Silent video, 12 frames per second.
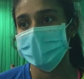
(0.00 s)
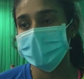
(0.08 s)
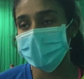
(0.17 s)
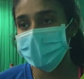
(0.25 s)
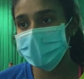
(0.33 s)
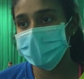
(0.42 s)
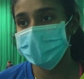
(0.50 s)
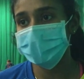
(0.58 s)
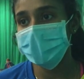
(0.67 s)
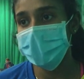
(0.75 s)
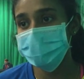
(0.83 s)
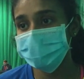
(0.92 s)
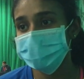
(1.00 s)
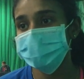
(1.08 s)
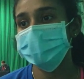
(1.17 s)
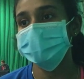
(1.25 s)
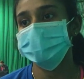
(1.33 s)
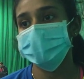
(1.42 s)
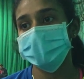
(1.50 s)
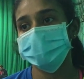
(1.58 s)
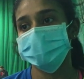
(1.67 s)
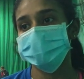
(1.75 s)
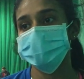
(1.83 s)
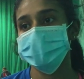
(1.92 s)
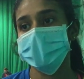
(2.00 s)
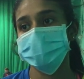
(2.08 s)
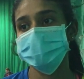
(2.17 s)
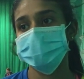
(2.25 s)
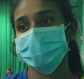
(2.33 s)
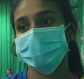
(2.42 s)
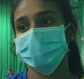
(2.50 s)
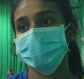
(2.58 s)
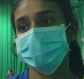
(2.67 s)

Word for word: Uh, I very much believe in the Swedish team.